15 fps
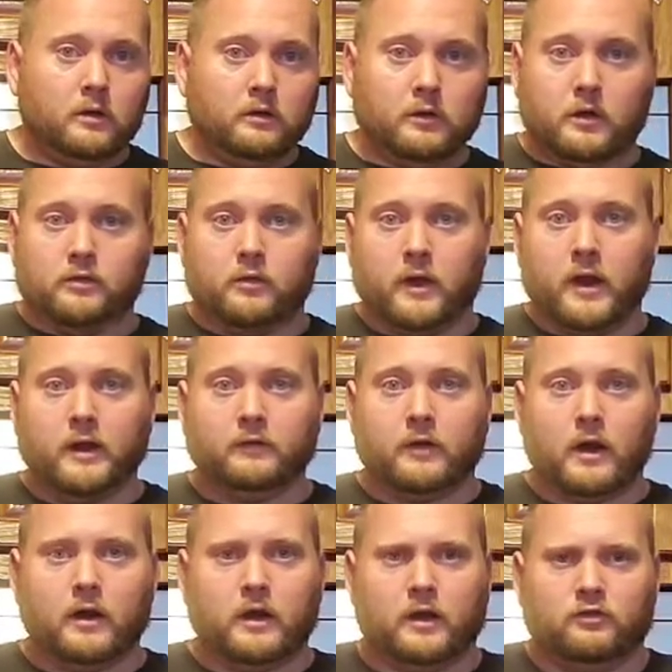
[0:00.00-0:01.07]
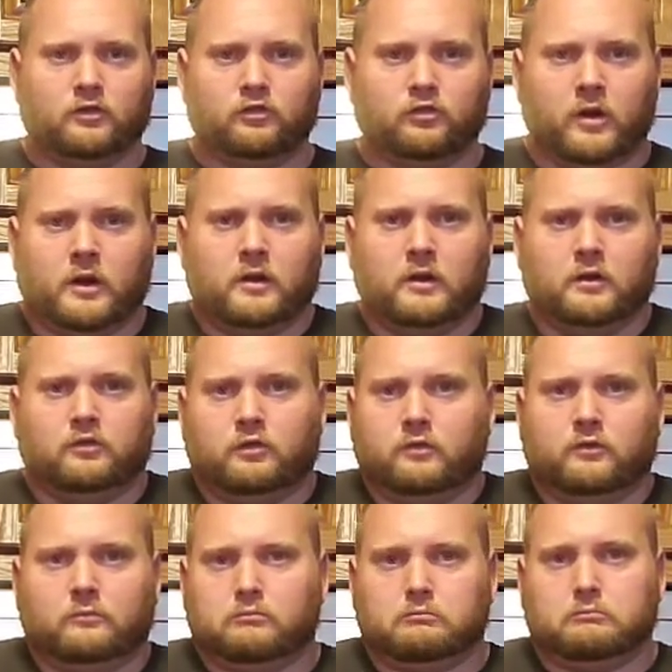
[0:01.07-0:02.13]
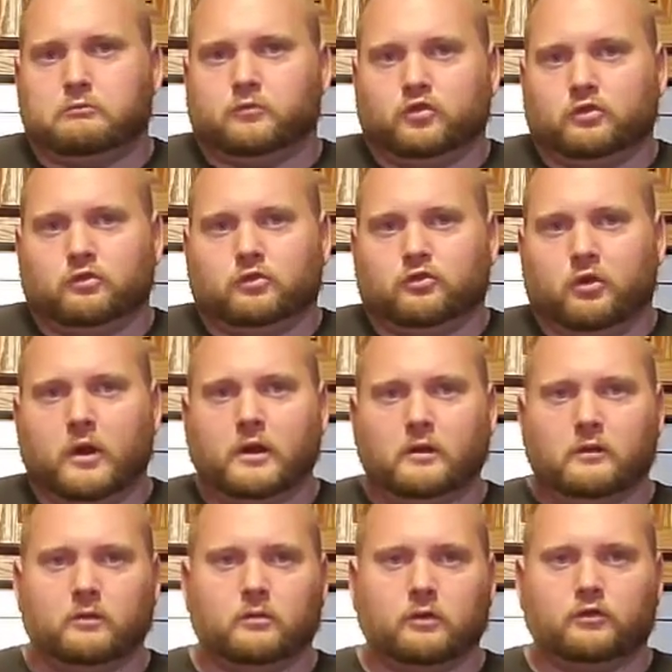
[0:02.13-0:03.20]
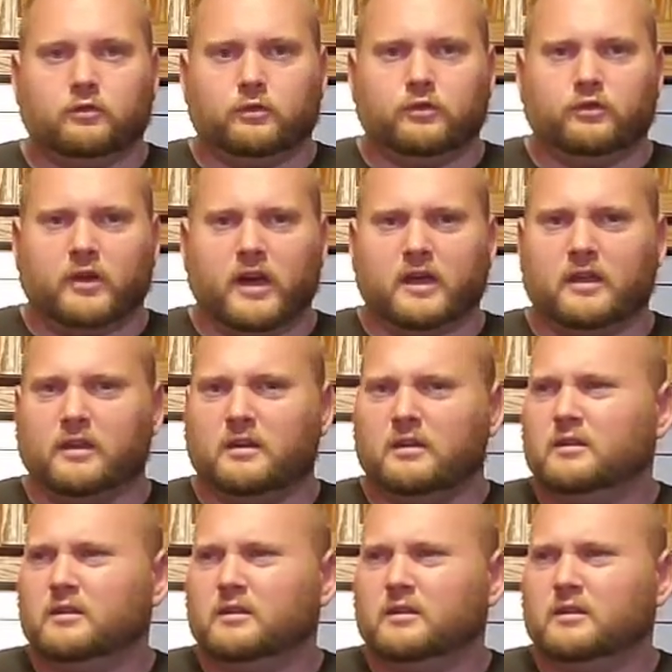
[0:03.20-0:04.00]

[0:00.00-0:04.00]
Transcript: getting their hands on it and just drinking it just to drink, which was like,